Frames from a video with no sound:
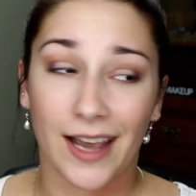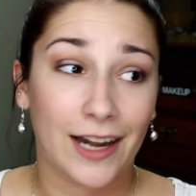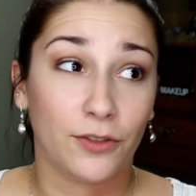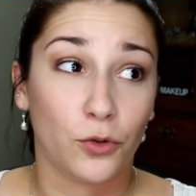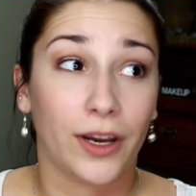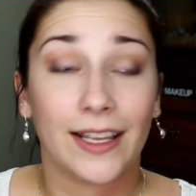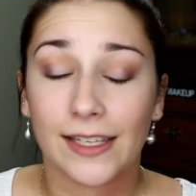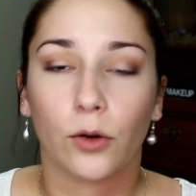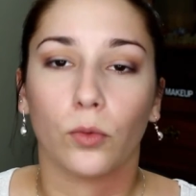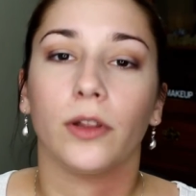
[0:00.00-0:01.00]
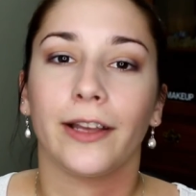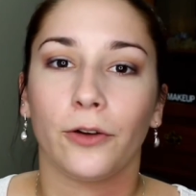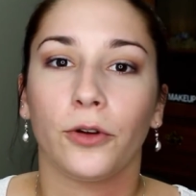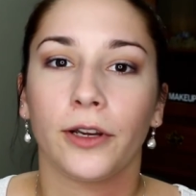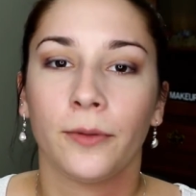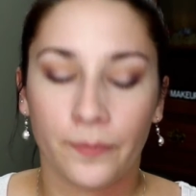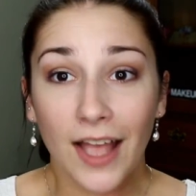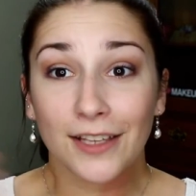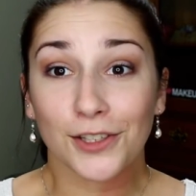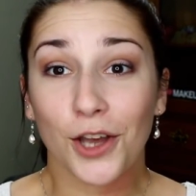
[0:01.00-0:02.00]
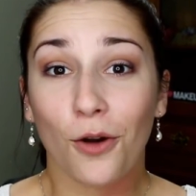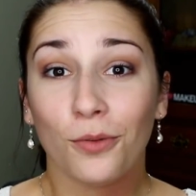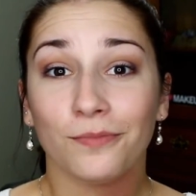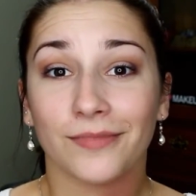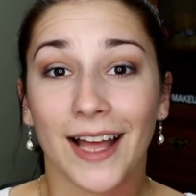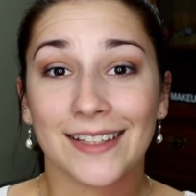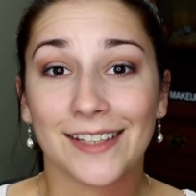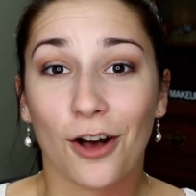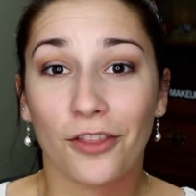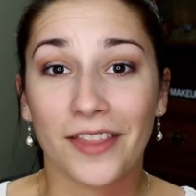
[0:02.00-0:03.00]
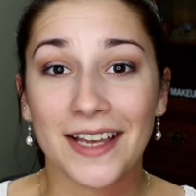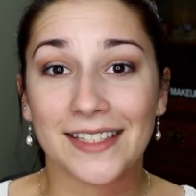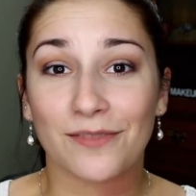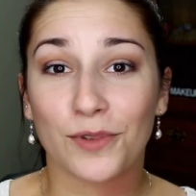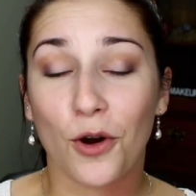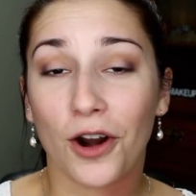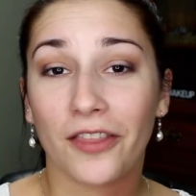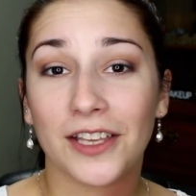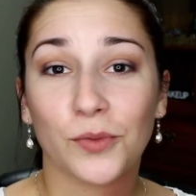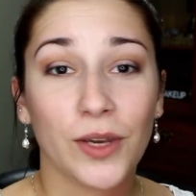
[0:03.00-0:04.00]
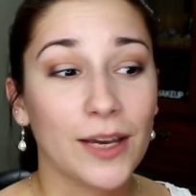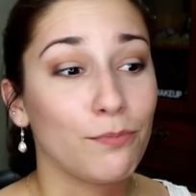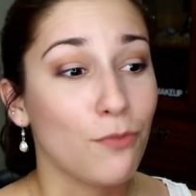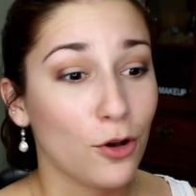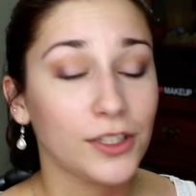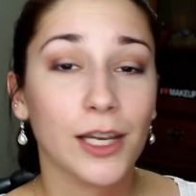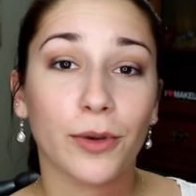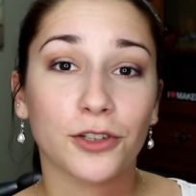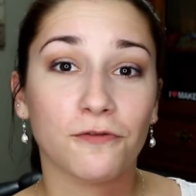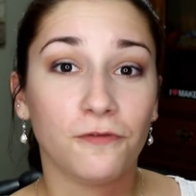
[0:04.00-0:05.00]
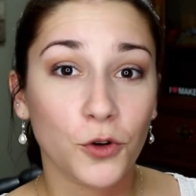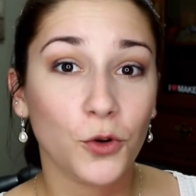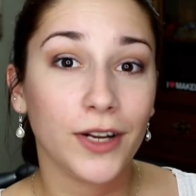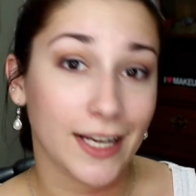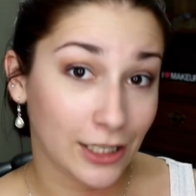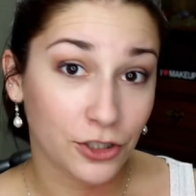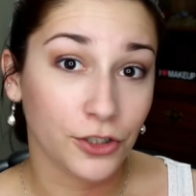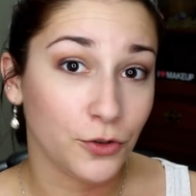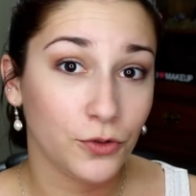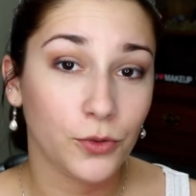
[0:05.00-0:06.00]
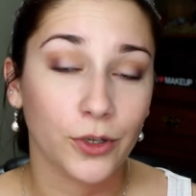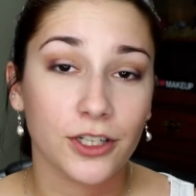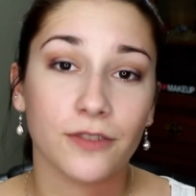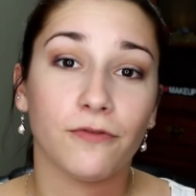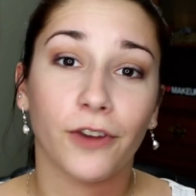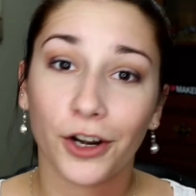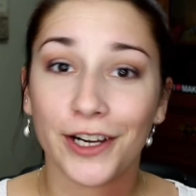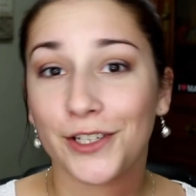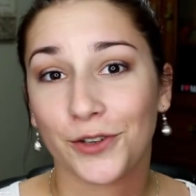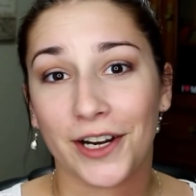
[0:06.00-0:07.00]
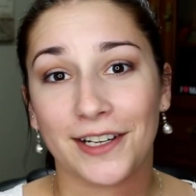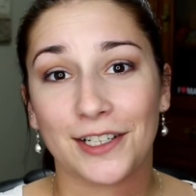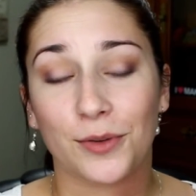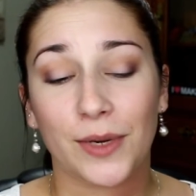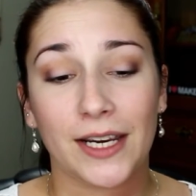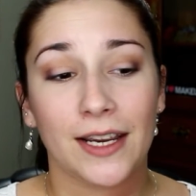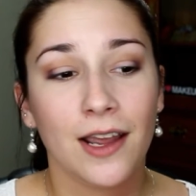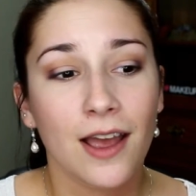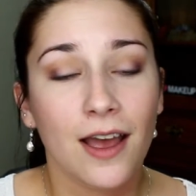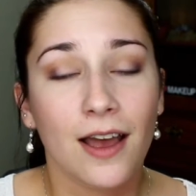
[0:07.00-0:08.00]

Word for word: It's like really annoying. So that's all the things that have been going on this week, and mostly a bunch of food issues, which is very strange to me.